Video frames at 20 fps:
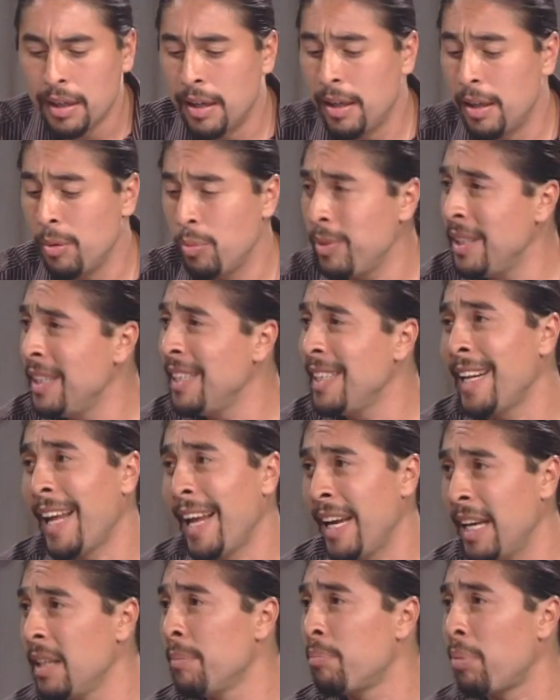We need
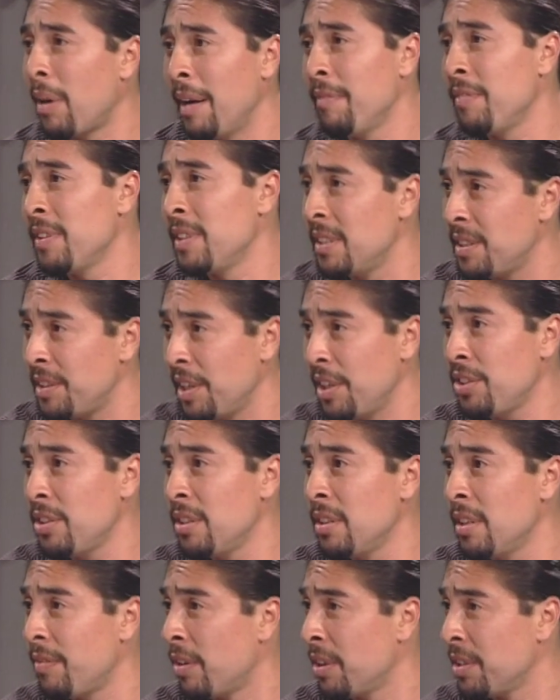to end
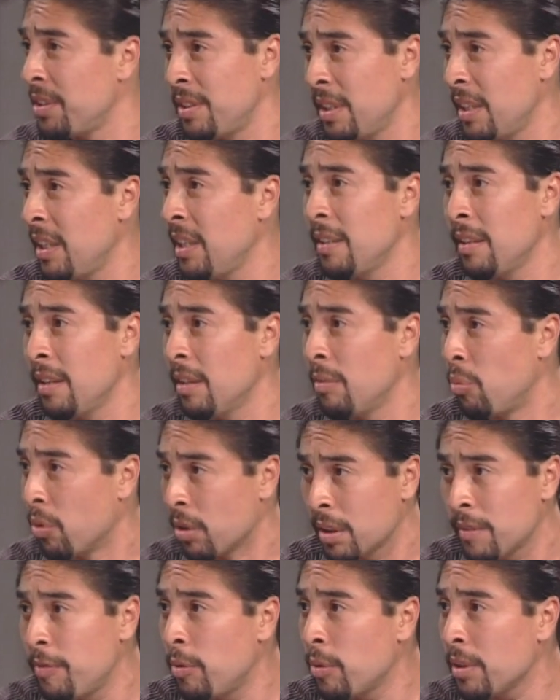privatization of our city
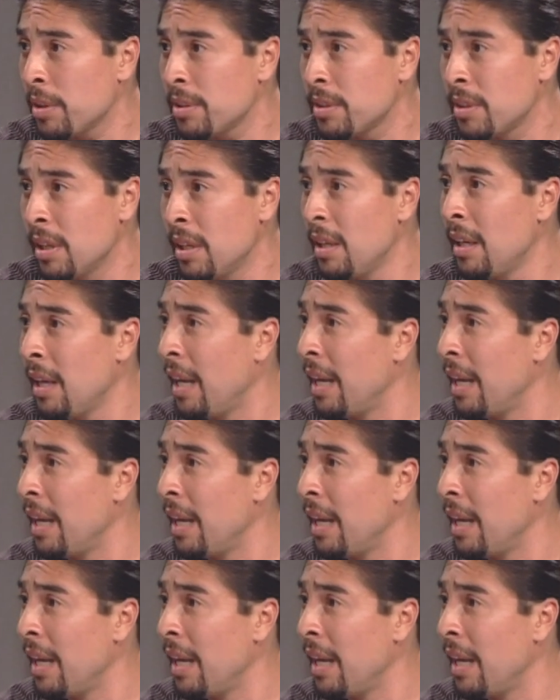workforce,